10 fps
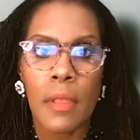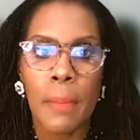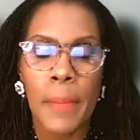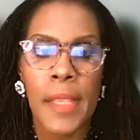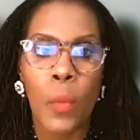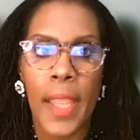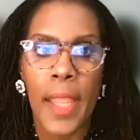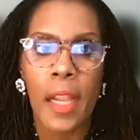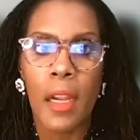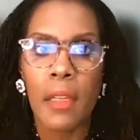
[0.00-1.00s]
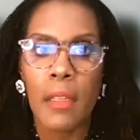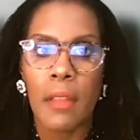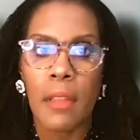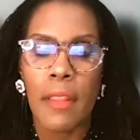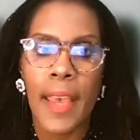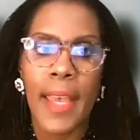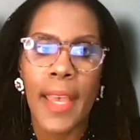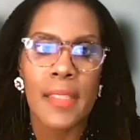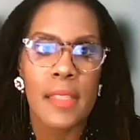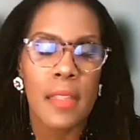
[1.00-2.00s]
be aware
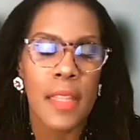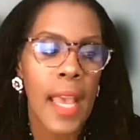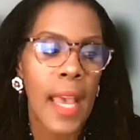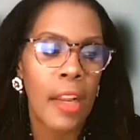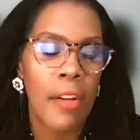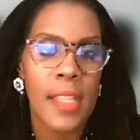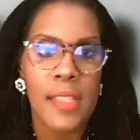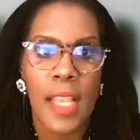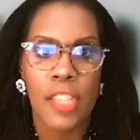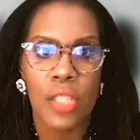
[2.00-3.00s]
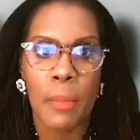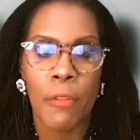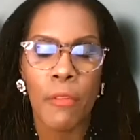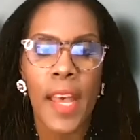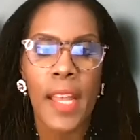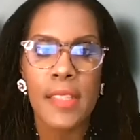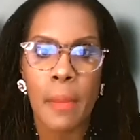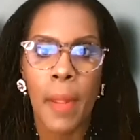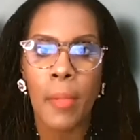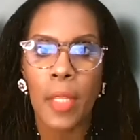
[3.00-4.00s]
that the IRS actually provides a
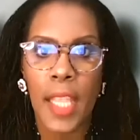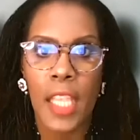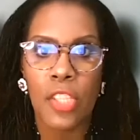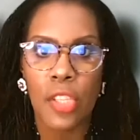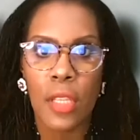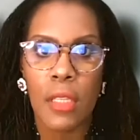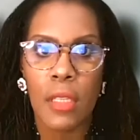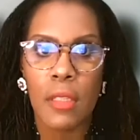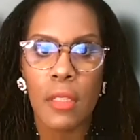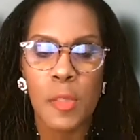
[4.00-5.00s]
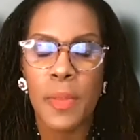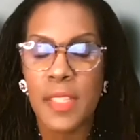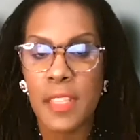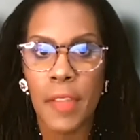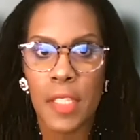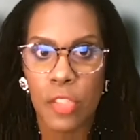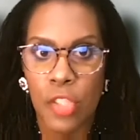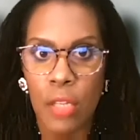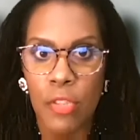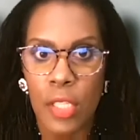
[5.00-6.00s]
publication specific to
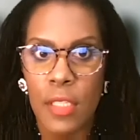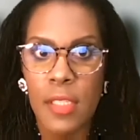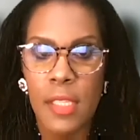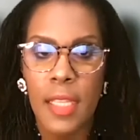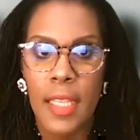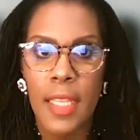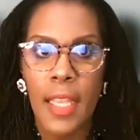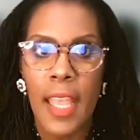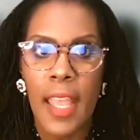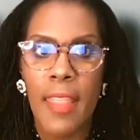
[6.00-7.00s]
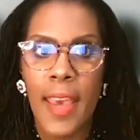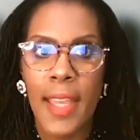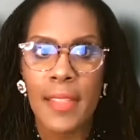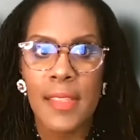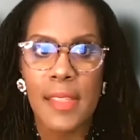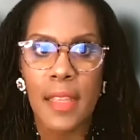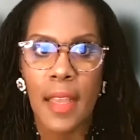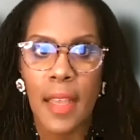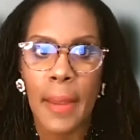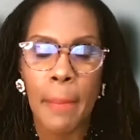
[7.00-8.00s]
churches, and that's
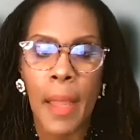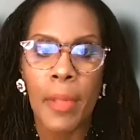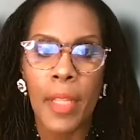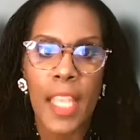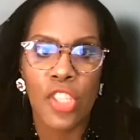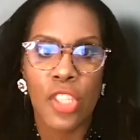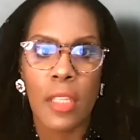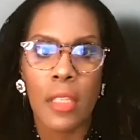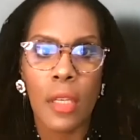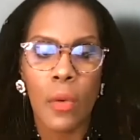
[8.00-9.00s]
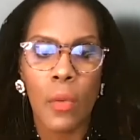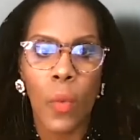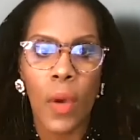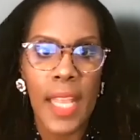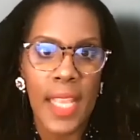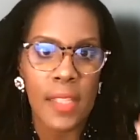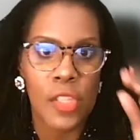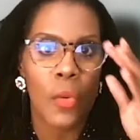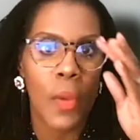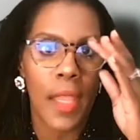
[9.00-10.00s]
publication
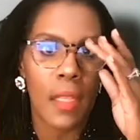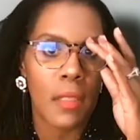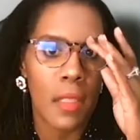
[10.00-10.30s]
1828.